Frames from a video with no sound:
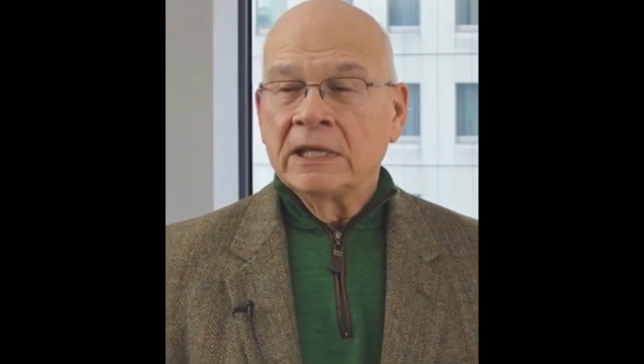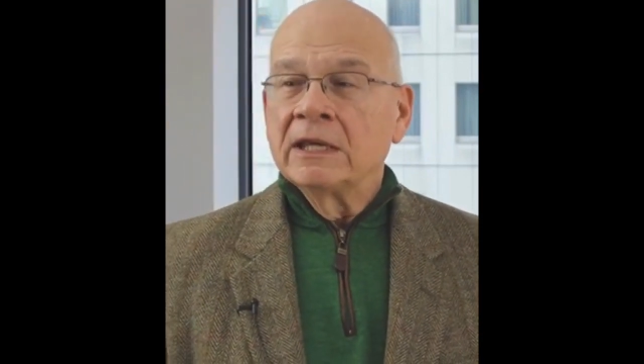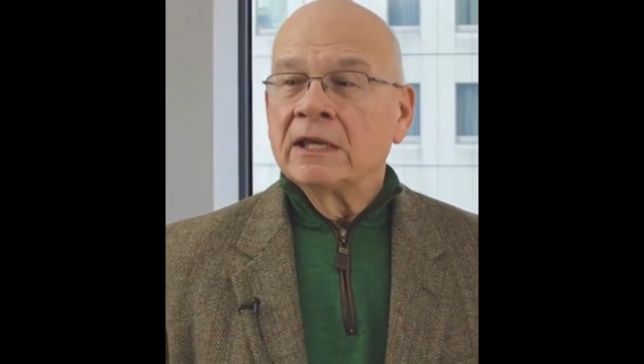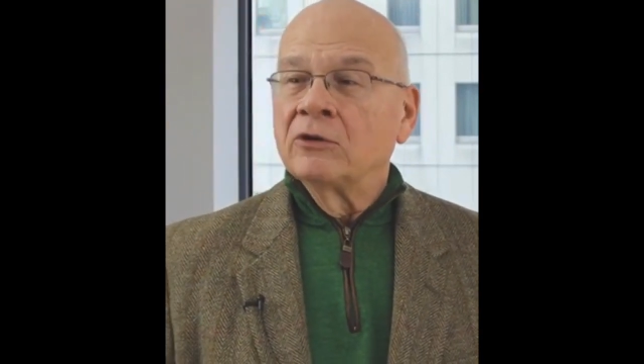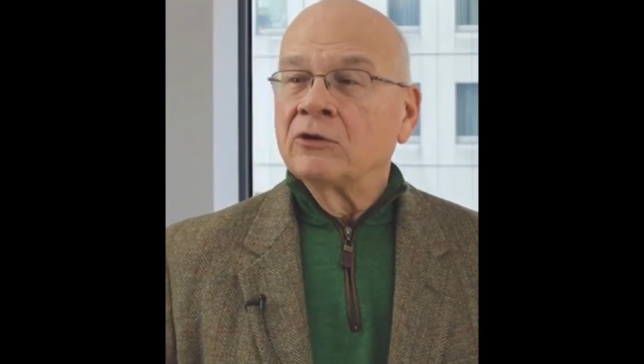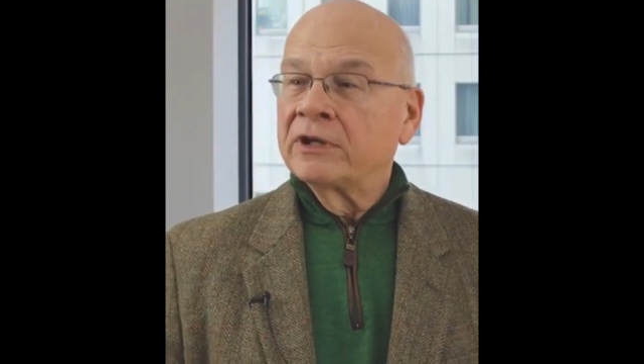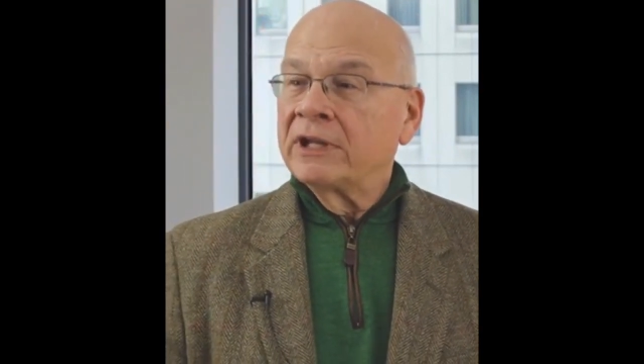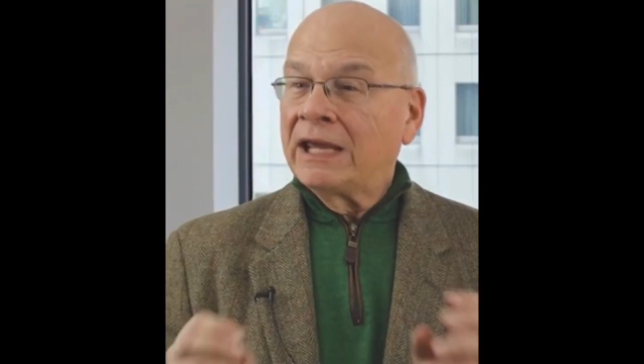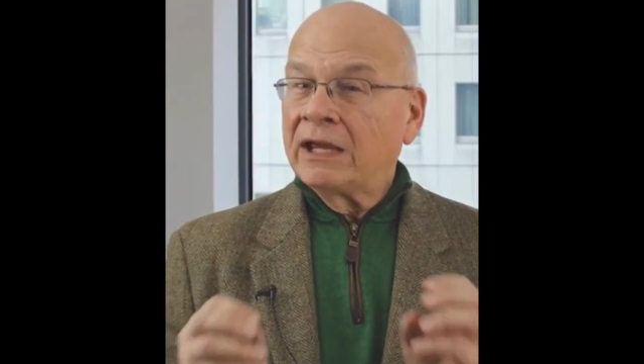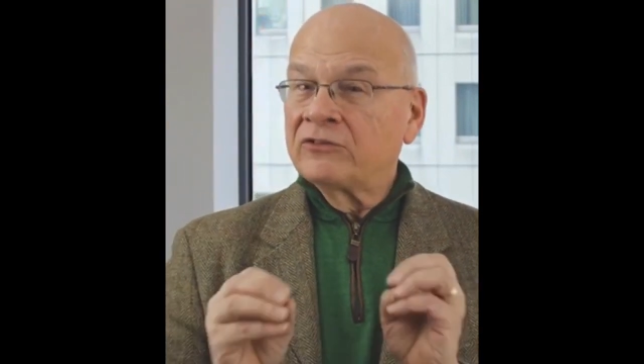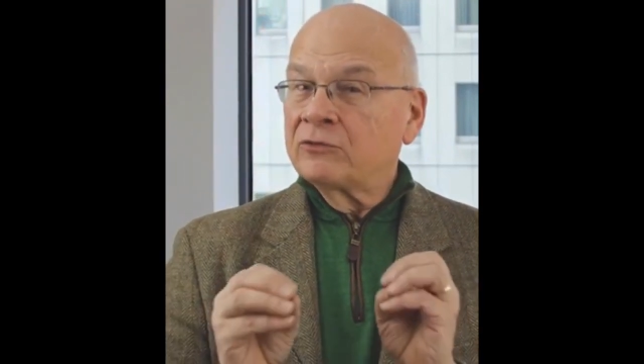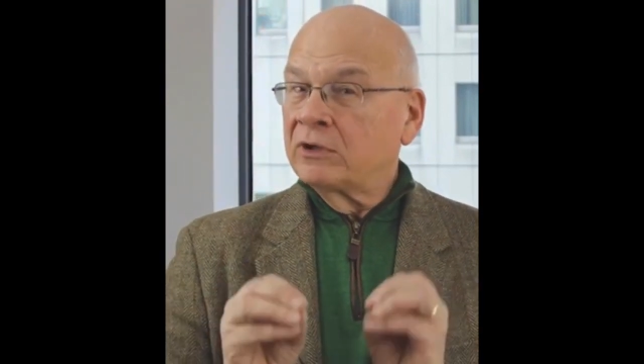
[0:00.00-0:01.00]
Look at
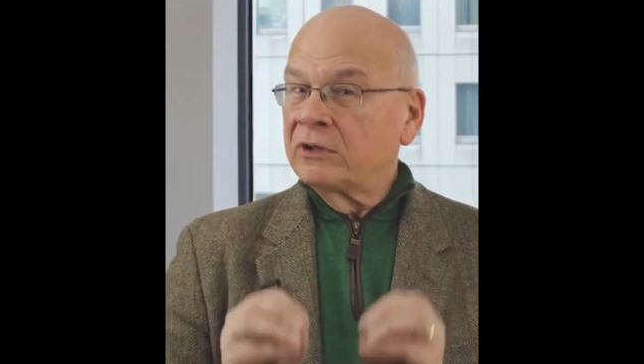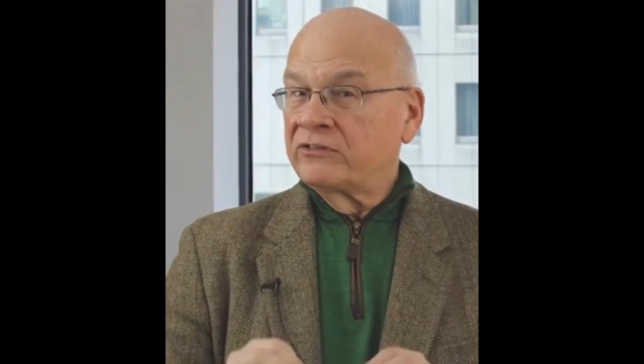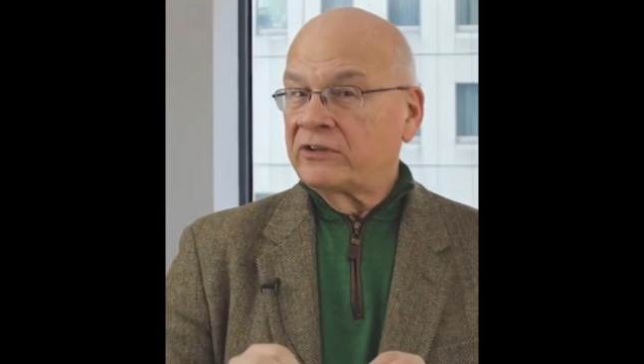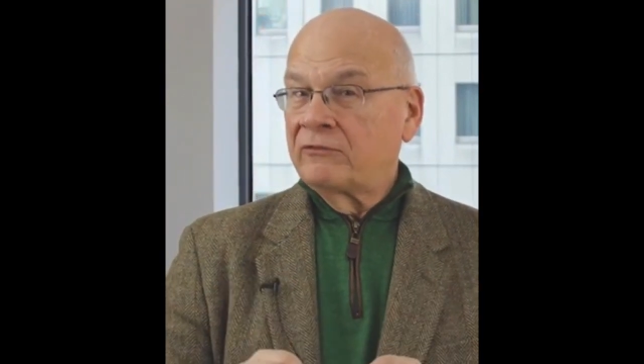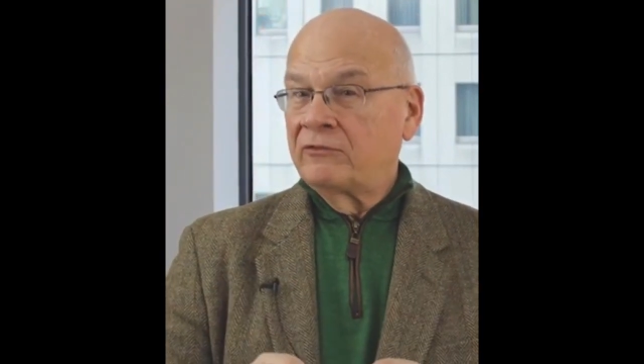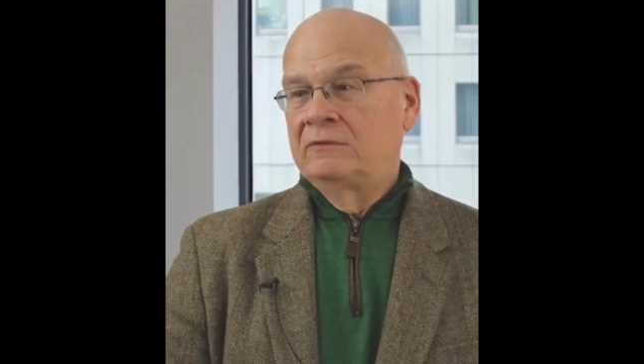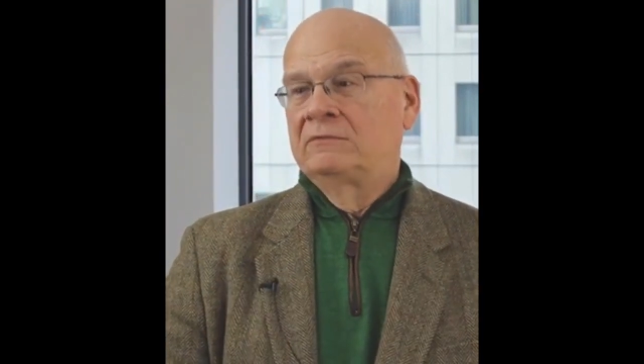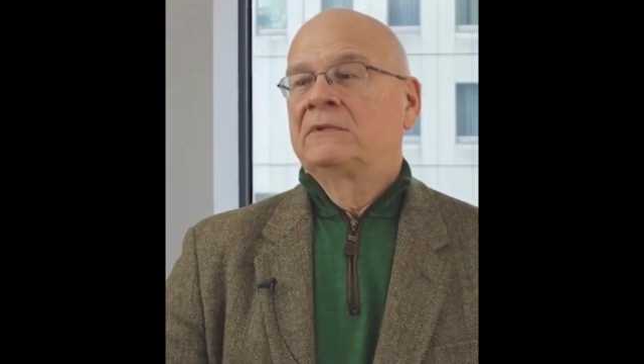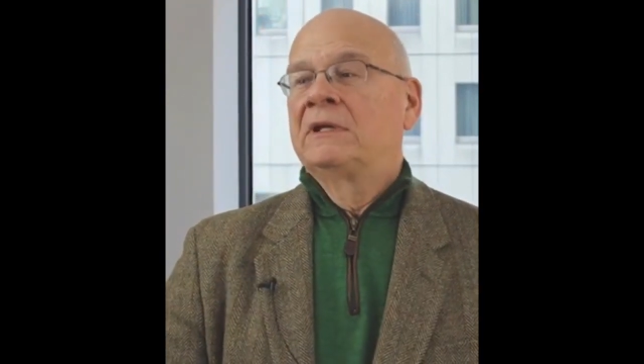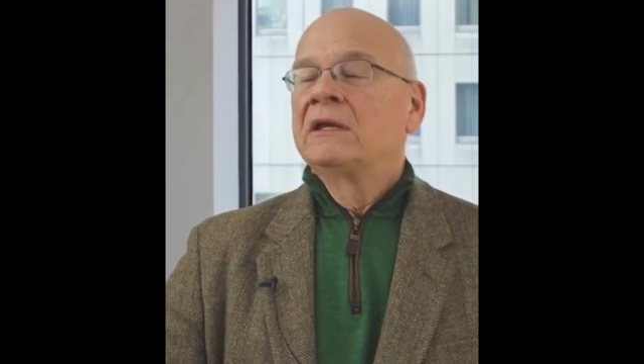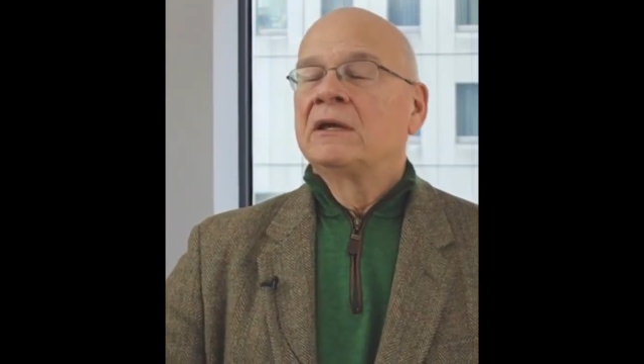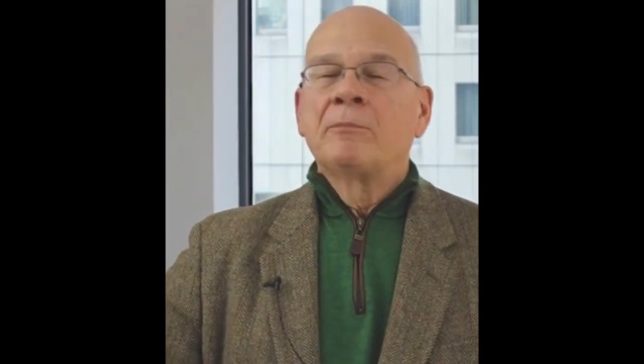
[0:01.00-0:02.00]
Acts 27.
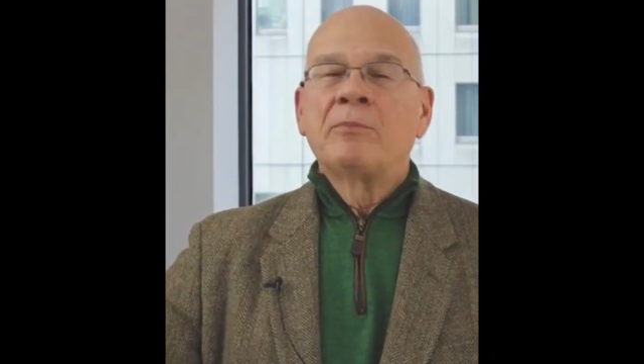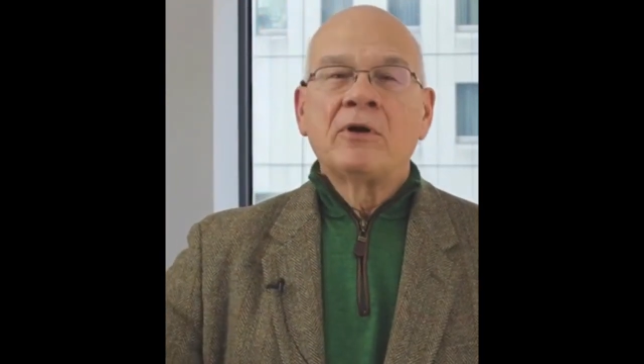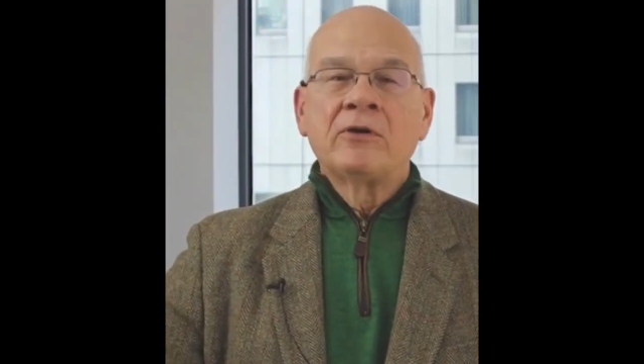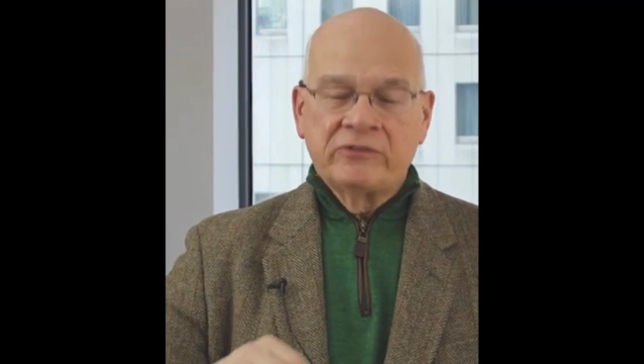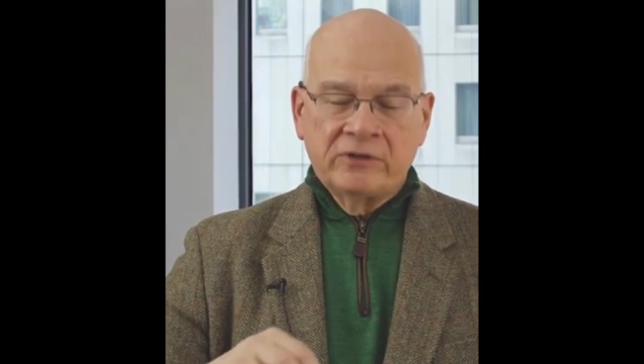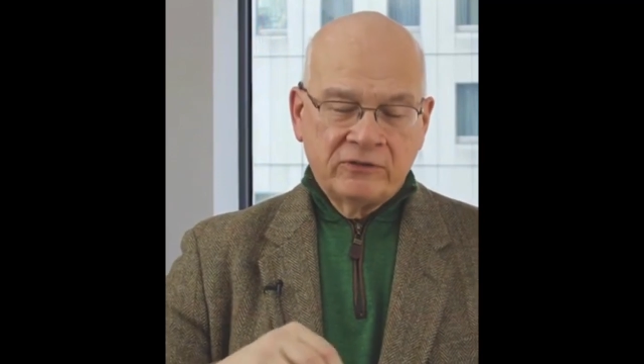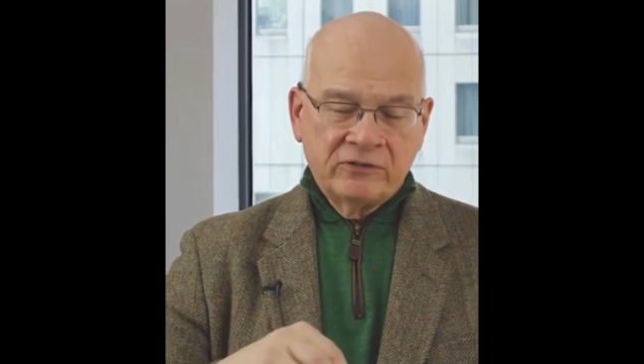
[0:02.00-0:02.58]
Paul says,